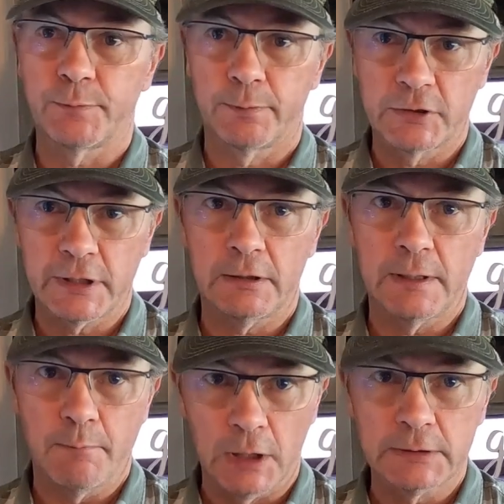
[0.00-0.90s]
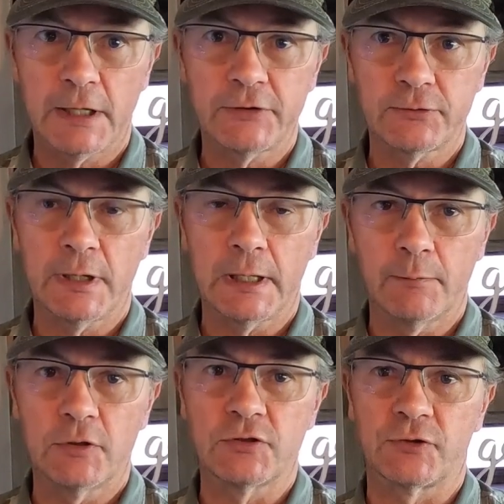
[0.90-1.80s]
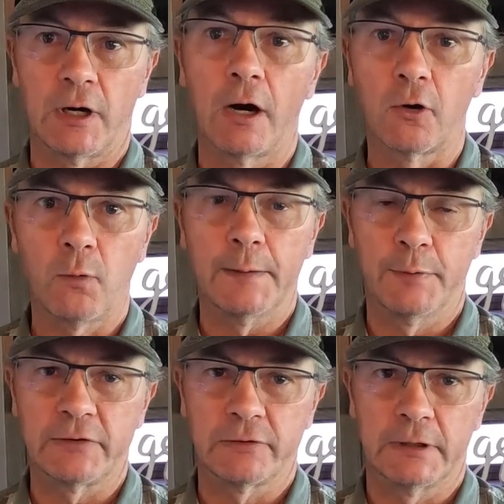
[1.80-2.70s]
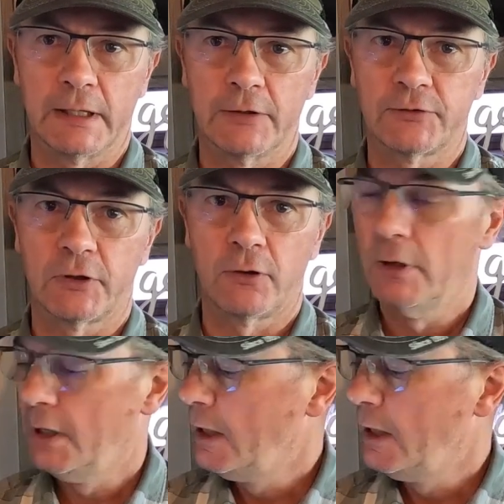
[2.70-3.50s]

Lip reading: particularly multi-screen images, are quite pixelated. So